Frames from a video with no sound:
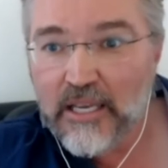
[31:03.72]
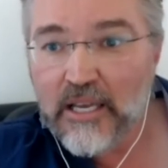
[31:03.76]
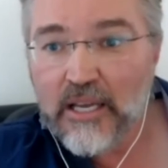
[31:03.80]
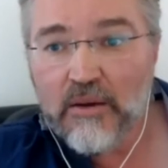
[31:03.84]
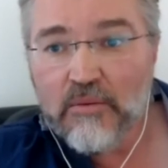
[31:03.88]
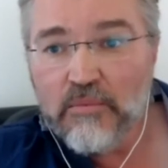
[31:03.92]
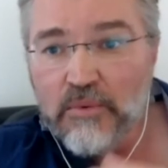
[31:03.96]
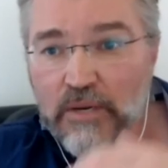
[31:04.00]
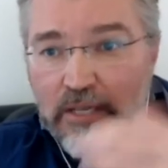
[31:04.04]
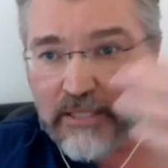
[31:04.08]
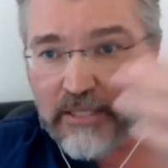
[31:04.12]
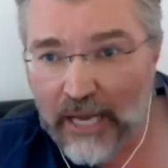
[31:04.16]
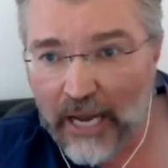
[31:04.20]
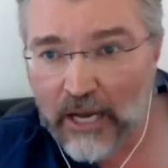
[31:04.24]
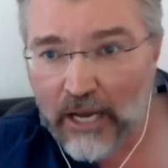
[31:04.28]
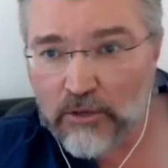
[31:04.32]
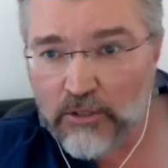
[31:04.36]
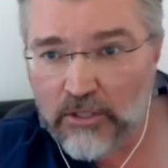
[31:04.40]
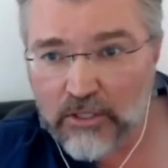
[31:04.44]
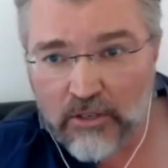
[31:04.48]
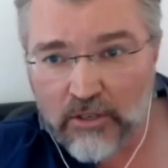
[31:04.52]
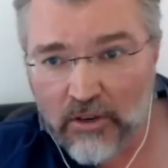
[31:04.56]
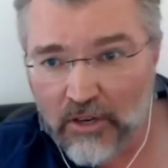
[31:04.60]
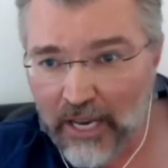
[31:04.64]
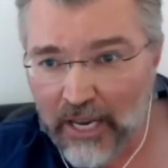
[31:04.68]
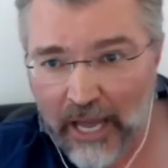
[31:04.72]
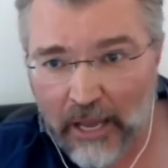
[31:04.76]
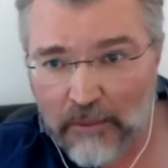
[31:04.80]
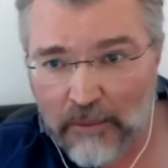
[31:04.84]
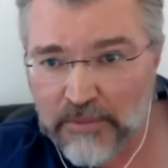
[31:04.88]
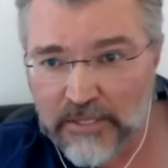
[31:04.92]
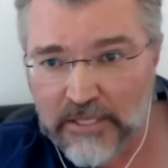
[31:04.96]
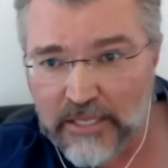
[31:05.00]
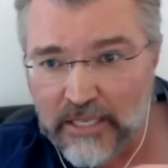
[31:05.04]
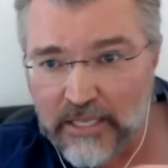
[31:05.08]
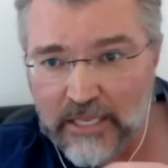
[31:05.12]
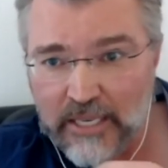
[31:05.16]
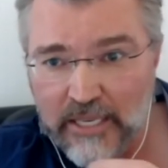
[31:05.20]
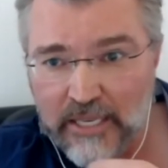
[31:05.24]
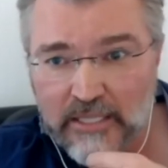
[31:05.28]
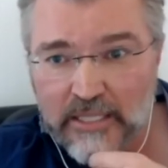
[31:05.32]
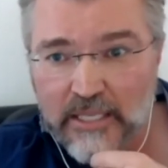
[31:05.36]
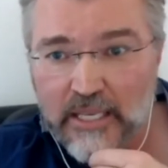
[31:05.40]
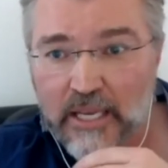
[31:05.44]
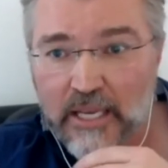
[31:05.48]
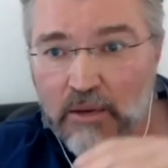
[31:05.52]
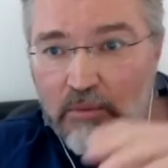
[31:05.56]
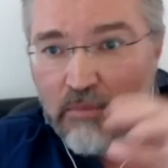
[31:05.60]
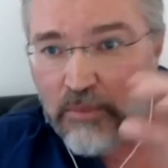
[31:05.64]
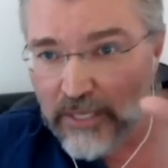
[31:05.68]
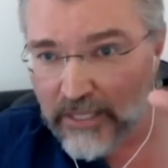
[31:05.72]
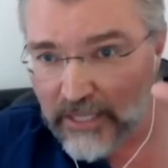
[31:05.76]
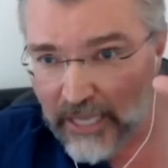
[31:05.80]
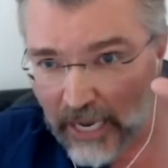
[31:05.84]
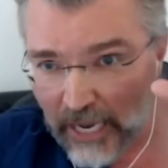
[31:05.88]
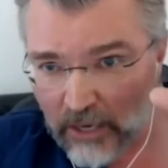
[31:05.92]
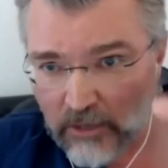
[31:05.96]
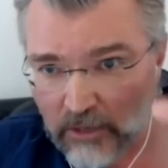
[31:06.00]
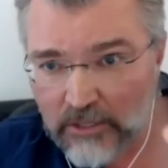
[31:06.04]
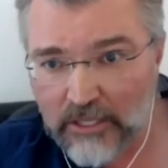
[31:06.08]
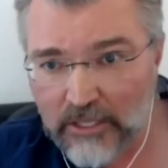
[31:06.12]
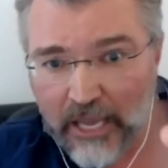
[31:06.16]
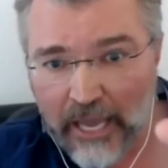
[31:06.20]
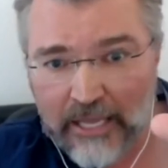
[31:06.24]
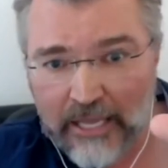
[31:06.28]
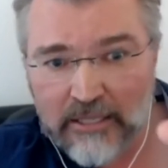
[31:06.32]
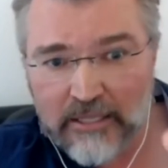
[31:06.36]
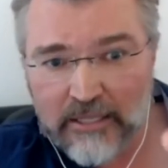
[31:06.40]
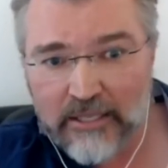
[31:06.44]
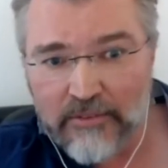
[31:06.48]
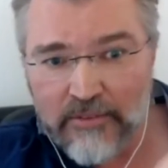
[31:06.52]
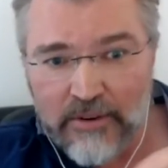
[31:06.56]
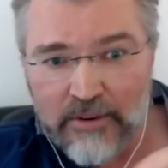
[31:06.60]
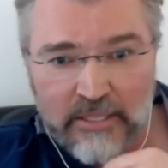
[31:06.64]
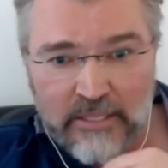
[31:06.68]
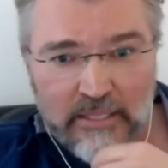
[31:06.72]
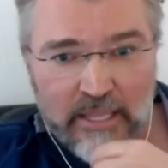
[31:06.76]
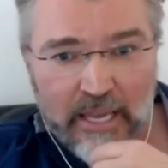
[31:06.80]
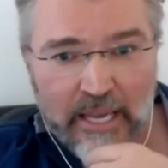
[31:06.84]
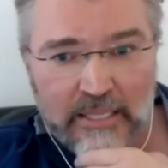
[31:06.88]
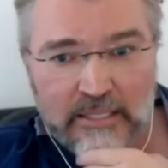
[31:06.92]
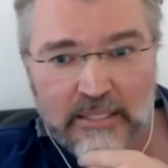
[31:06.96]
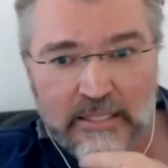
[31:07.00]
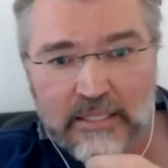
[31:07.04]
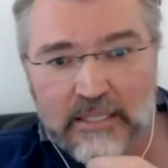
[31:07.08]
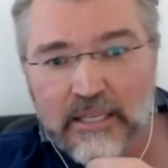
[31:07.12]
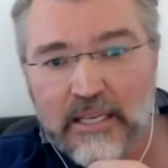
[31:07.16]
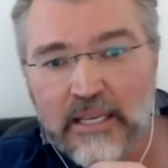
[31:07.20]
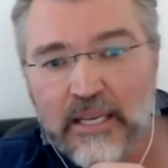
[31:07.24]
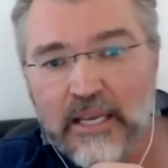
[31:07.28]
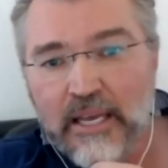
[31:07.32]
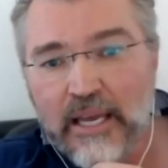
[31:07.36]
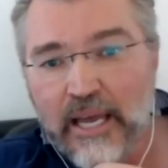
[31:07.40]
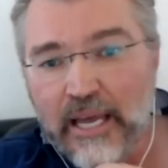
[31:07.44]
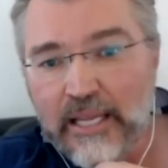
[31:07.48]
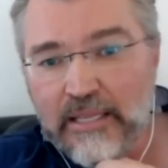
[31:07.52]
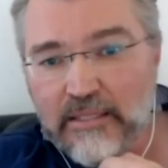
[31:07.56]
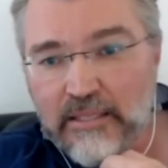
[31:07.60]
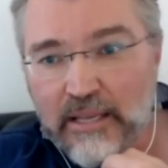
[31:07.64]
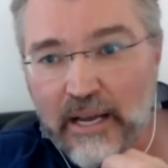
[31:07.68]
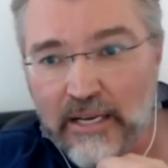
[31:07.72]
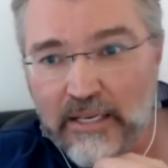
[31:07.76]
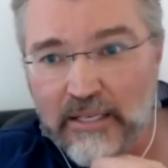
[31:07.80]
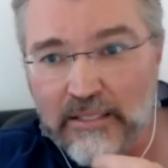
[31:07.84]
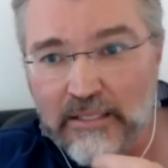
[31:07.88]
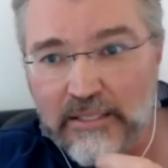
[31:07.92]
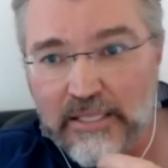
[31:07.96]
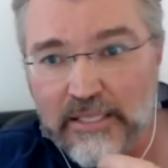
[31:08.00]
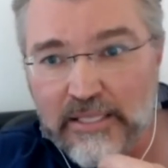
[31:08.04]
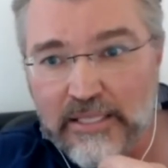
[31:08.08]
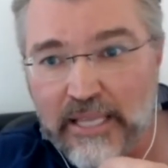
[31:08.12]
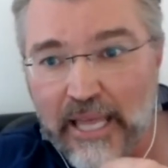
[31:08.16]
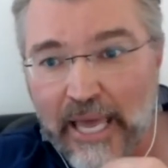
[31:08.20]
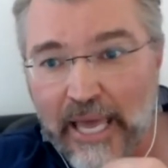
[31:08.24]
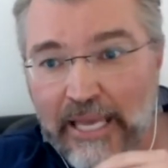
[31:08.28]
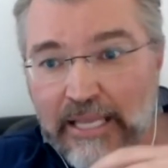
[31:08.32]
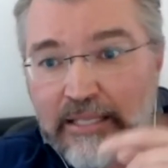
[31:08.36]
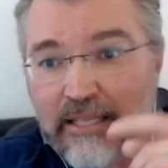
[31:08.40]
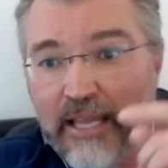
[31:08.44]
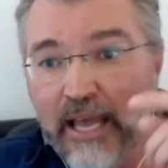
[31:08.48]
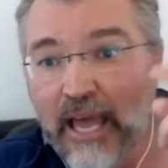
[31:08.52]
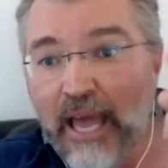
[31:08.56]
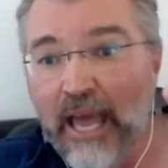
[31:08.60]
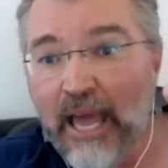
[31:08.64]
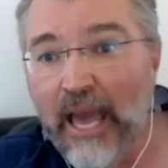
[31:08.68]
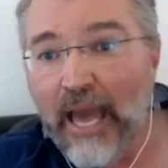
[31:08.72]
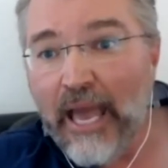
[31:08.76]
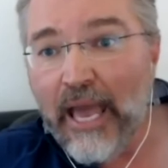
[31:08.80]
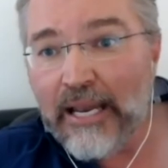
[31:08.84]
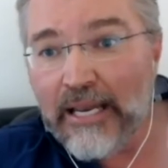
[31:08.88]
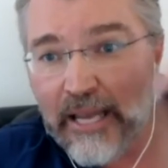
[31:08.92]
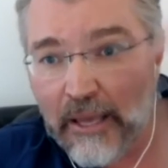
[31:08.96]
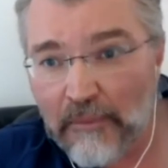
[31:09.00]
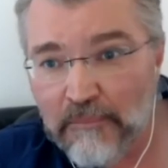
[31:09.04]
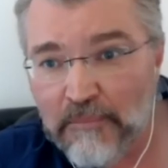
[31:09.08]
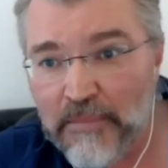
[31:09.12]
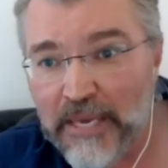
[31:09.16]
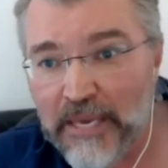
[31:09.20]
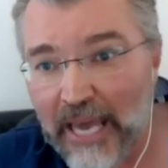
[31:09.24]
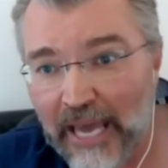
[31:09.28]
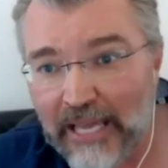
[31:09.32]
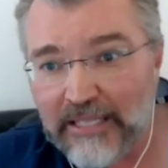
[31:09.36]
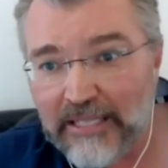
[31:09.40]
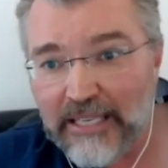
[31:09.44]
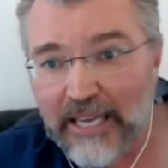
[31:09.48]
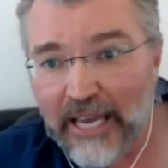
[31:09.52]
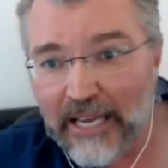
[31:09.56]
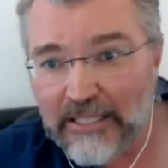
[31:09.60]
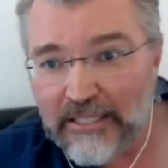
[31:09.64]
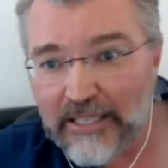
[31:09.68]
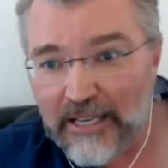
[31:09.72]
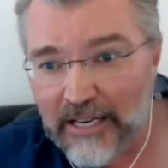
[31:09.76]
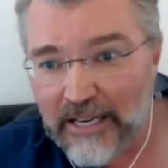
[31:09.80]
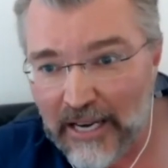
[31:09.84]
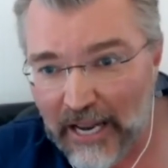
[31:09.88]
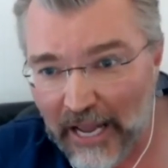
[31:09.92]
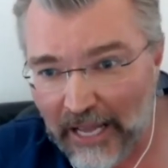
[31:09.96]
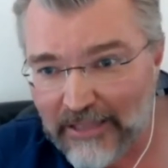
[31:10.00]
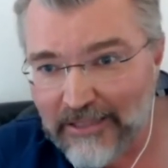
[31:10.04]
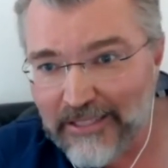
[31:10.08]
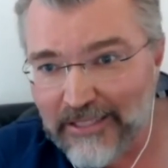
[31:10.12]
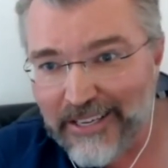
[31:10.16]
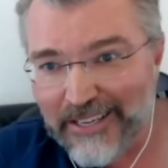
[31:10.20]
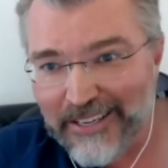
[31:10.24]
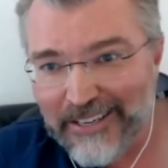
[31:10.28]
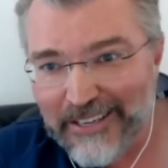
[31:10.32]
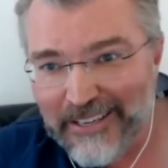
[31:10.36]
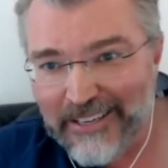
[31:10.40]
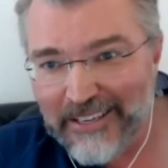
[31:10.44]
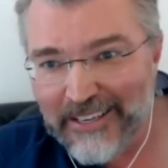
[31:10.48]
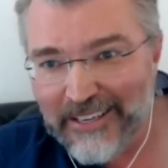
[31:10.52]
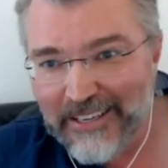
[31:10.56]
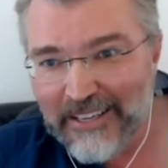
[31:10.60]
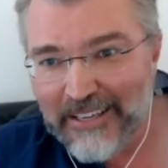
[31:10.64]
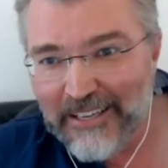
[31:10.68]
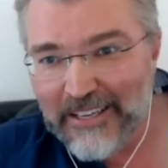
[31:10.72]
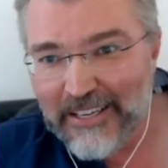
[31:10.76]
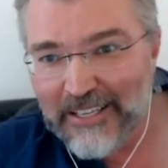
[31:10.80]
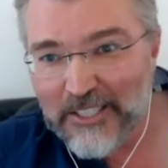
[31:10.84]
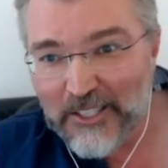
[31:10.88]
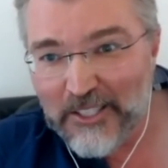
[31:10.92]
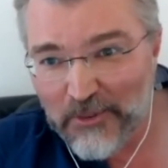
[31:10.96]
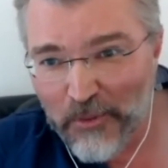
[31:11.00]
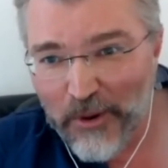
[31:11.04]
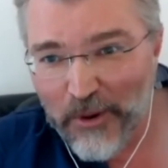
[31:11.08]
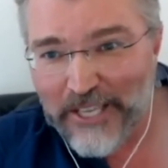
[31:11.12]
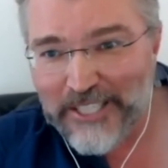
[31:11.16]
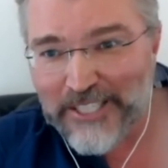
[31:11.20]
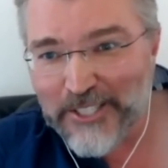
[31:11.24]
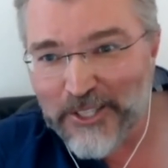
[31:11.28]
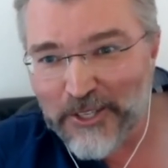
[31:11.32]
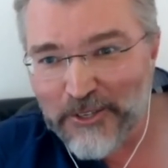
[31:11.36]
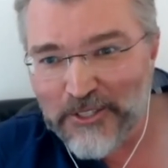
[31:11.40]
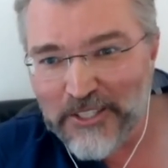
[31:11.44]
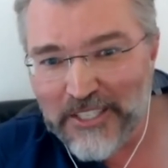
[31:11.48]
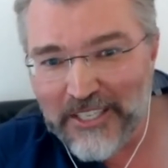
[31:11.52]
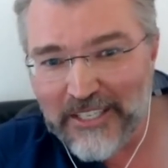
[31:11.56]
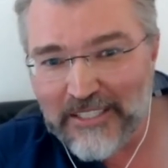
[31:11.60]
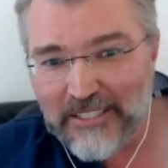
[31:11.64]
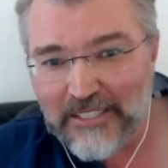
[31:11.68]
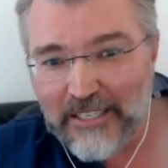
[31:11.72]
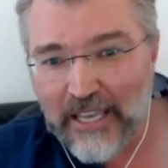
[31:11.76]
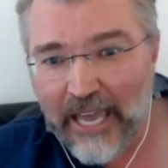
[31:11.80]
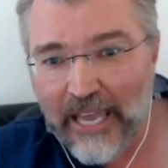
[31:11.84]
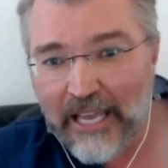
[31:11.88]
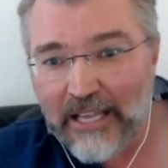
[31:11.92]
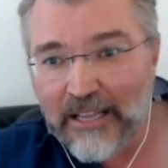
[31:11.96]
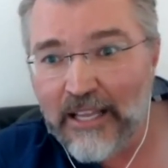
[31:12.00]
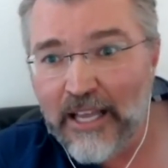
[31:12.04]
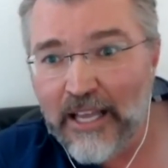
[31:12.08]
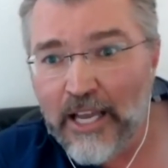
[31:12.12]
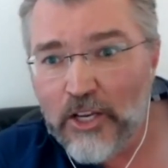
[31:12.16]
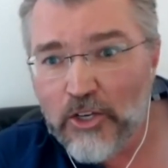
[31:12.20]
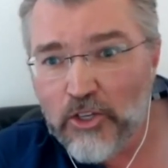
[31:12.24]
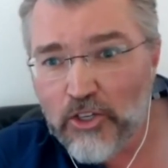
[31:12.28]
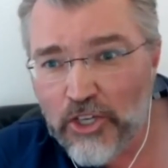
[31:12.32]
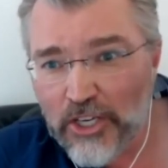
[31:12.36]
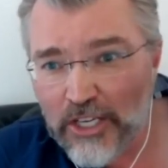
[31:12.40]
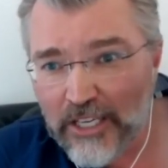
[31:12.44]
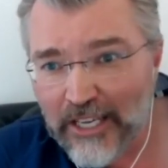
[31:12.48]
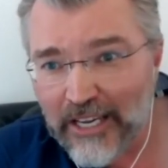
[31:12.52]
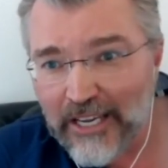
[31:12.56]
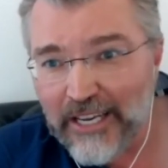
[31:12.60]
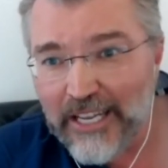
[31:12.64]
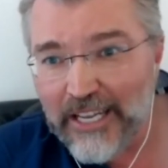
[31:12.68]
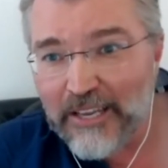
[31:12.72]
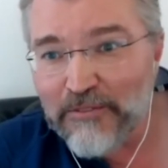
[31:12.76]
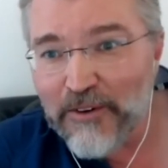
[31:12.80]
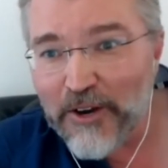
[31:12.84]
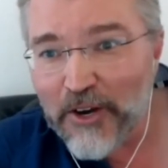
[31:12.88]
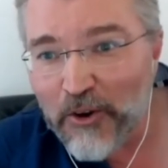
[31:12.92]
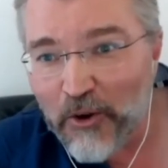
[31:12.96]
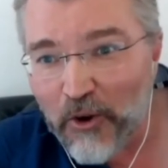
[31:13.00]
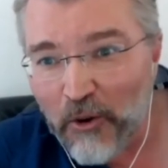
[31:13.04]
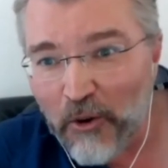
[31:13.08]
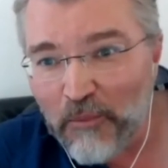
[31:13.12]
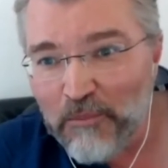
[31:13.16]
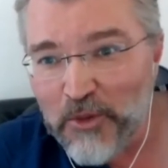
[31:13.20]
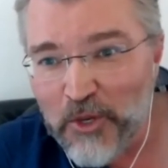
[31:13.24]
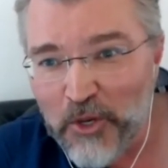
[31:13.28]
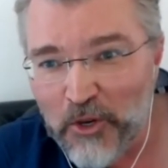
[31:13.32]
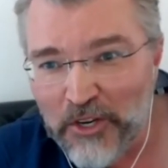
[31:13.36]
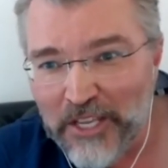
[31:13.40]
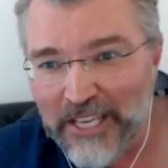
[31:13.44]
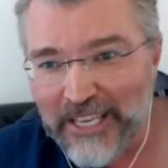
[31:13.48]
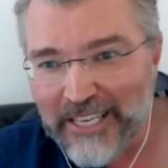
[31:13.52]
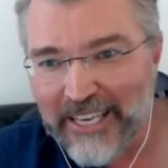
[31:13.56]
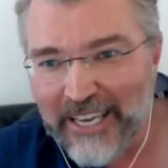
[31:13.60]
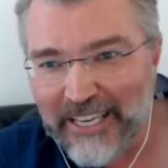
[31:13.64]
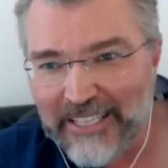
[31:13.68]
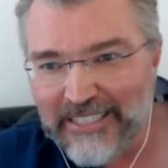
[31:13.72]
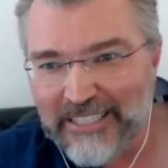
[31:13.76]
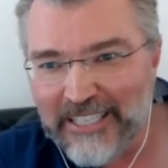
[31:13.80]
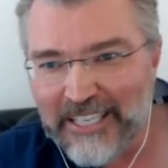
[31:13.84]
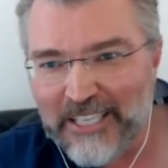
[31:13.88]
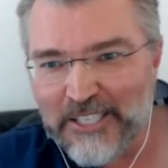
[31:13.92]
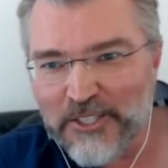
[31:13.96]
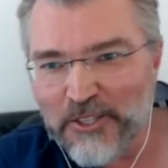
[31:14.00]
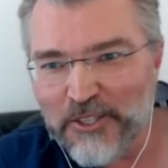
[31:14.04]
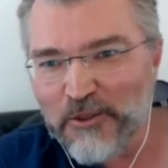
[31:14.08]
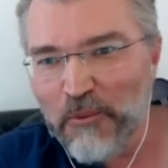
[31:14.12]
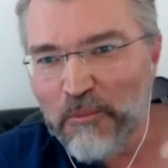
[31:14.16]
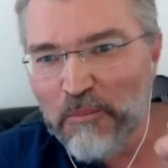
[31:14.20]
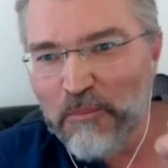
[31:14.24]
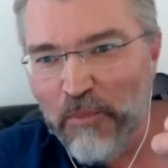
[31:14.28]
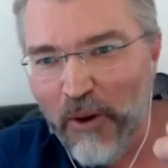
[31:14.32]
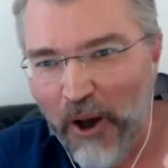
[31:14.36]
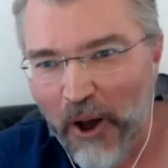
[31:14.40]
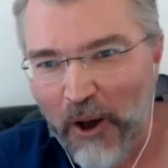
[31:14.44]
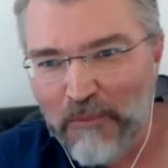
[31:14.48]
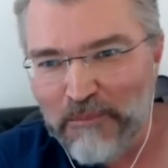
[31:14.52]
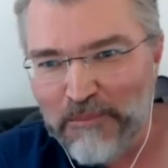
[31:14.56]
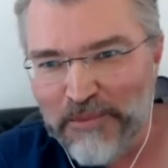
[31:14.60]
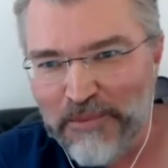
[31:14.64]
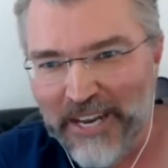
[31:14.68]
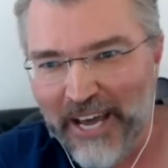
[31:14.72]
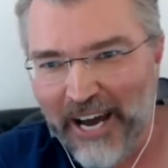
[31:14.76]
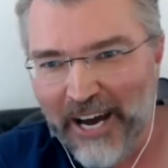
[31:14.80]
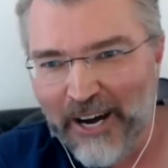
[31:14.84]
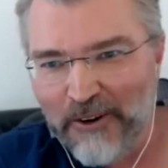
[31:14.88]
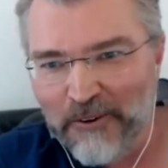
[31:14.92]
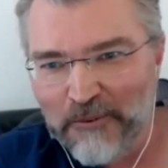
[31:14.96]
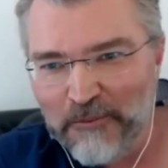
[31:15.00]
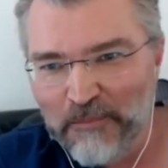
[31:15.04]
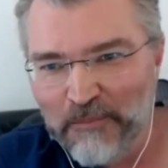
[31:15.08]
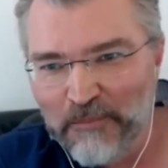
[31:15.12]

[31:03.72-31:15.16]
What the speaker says: without collapsing it, without entering that entangled state. And let me add yet another twist on the tail. She can even communicate this to Bob now.